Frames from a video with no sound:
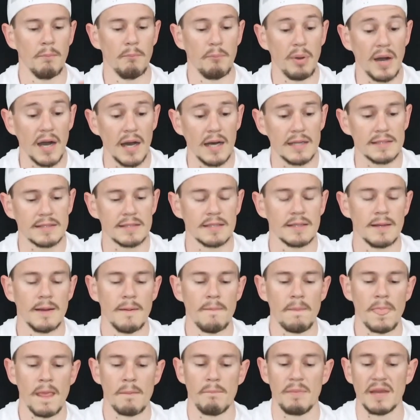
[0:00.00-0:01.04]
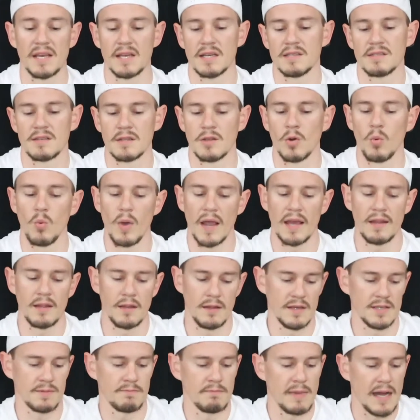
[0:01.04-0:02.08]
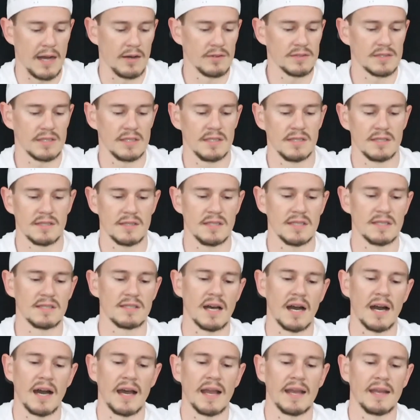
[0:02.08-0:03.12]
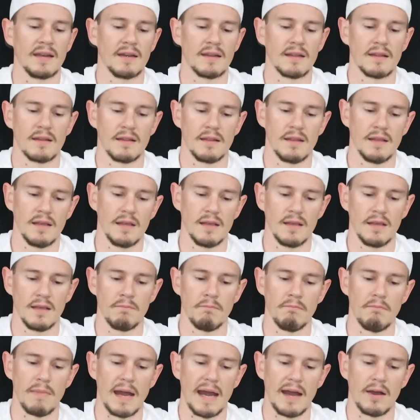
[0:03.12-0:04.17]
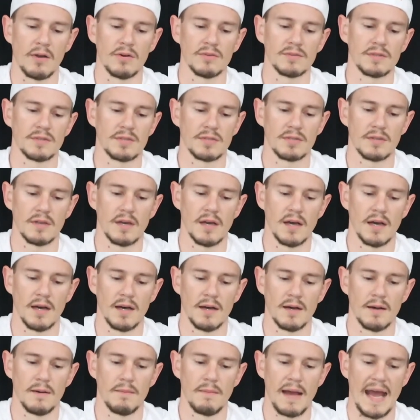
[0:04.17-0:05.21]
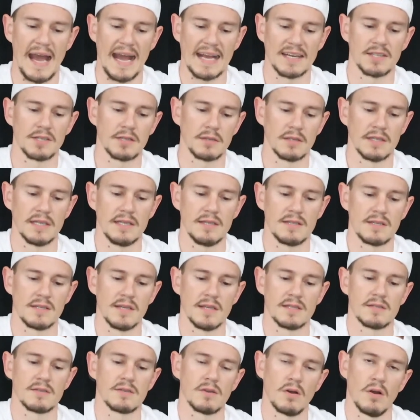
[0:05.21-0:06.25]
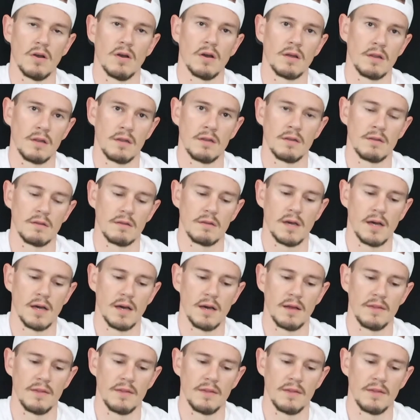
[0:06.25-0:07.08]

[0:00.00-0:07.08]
but because of the way that this mount is designed, the mount actually sits on